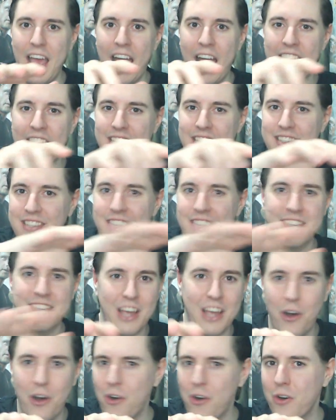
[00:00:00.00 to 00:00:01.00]
and he sees,
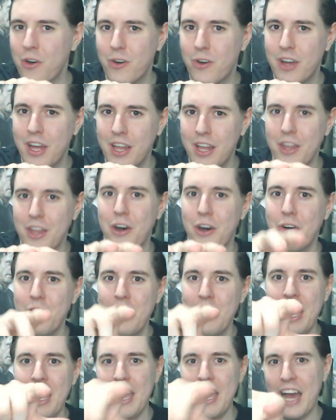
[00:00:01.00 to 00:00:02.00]
like, oh,
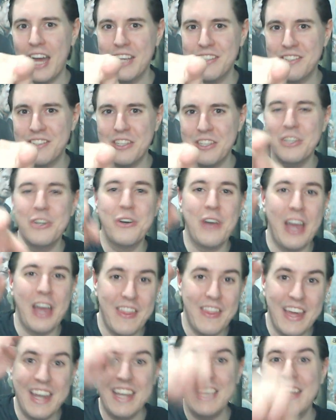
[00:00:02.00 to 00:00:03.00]
hello, I see you.
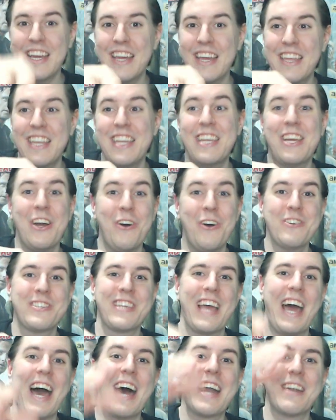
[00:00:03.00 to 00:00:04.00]
And then he
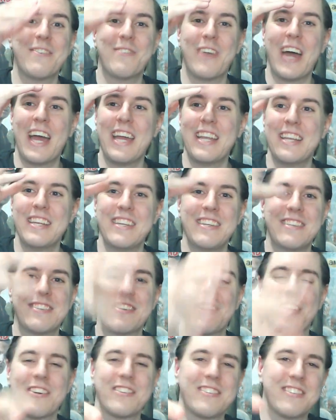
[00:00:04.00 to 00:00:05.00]
goes at him, right? And he
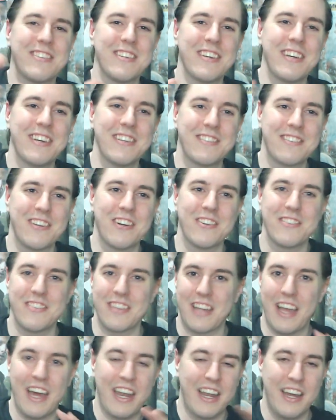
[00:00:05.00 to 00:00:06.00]
starts
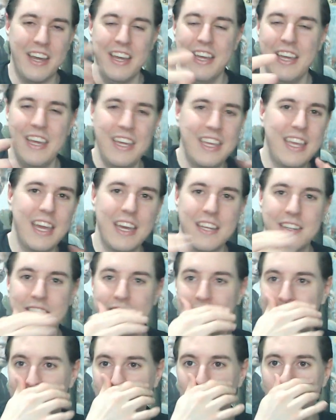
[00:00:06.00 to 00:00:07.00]
to kind of
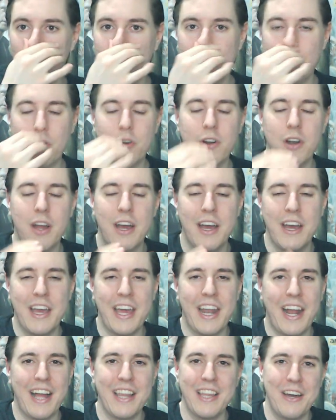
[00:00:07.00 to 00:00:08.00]
take over.
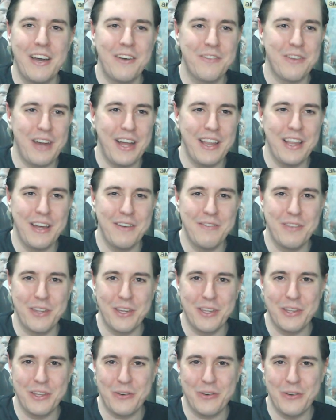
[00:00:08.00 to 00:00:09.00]
And I love
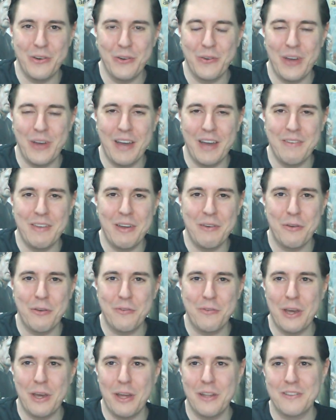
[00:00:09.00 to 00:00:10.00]
the quote, I've never
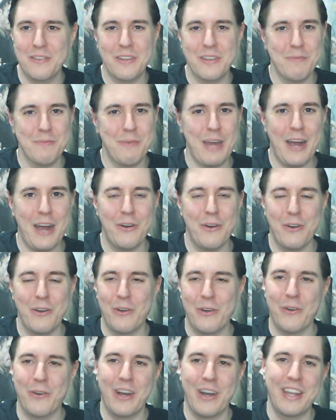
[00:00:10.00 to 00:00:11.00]
felt power
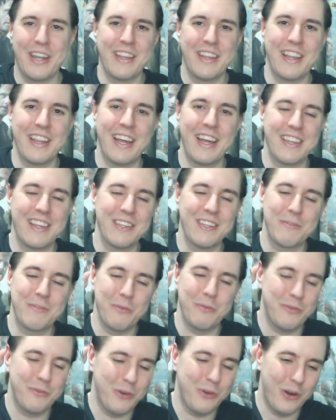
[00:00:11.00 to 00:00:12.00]
or anything like this
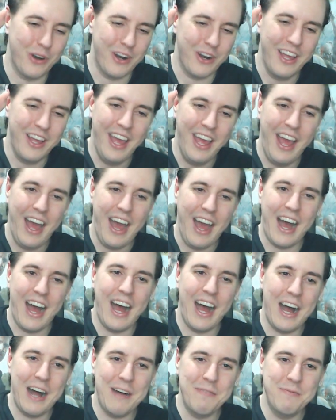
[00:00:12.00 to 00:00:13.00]
before.
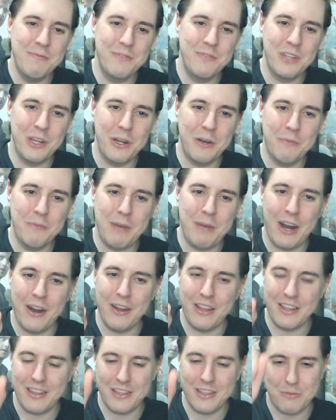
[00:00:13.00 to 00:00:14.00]
Power
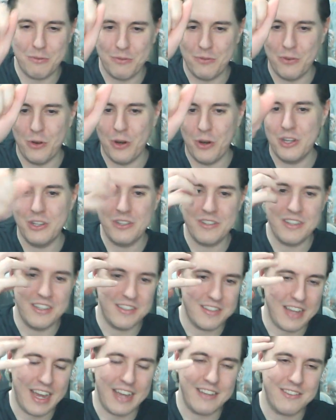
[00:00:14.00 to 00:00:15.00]
like this before. And you see
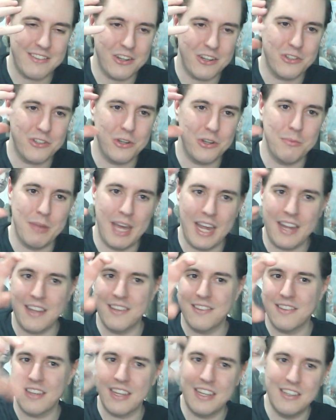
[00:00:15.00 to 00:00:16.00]
his eyes start turning black,
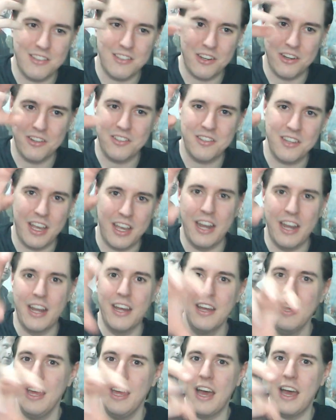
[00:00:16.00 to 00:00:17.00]
and it's like he starts to
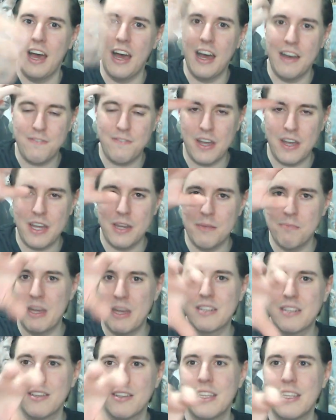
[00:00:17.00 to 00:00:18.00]
kind of fight him
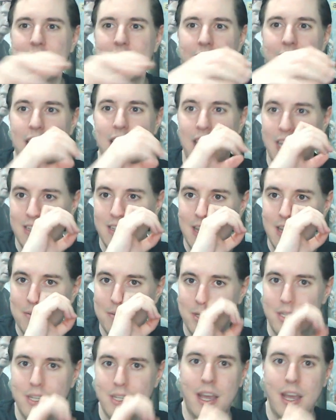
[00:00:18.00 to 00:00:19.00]
mentally, and he's
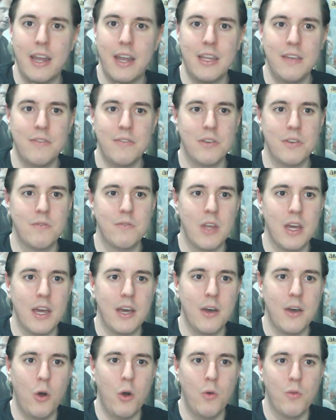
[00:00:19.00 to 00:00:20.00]
able to kind of even
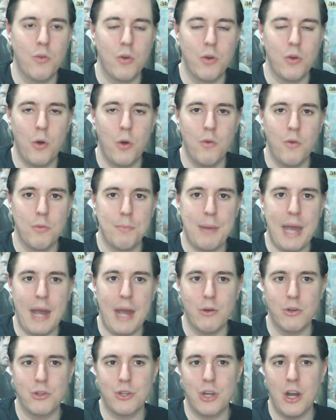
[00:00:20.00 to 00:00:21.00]

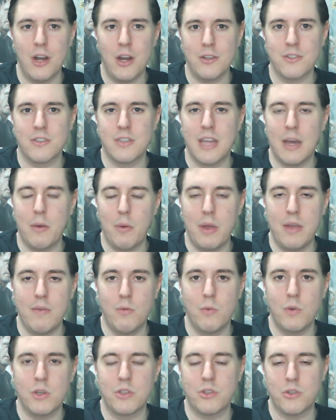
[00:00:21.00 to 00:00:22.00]
overpower Charles in that way,
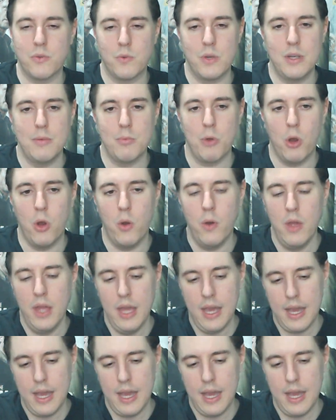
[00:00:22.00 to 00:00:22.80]
even with Cerebro.